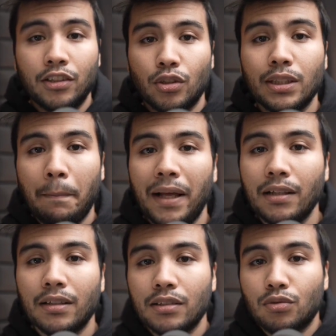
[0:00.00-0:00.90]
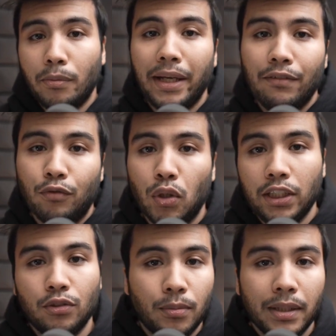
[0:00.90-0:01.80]
So the Pelagos remain
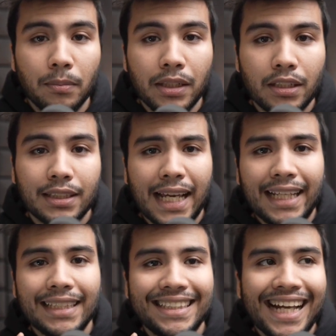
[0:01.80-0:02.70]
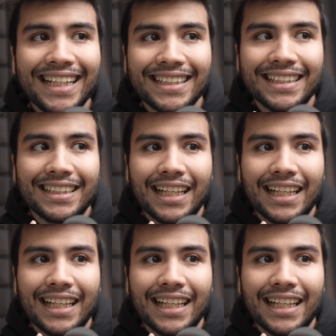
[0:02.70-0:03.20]
42 millimeters, and that